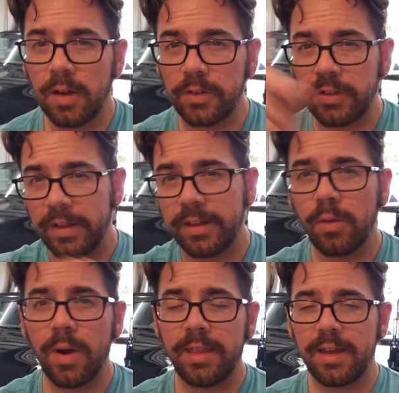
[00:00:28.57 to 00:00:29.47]
I'll tell
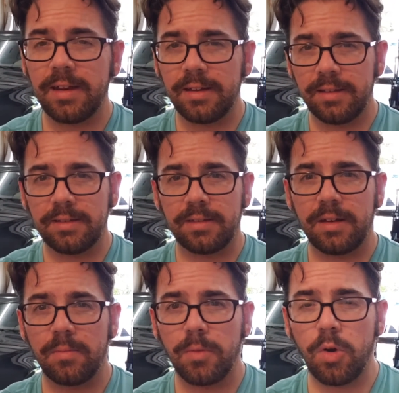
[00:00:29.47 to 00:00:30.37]
you why that is
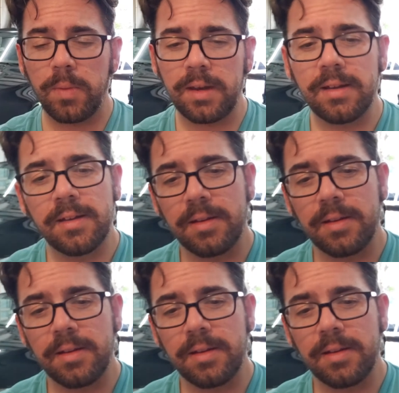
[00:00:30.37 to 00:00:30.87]
in a moment,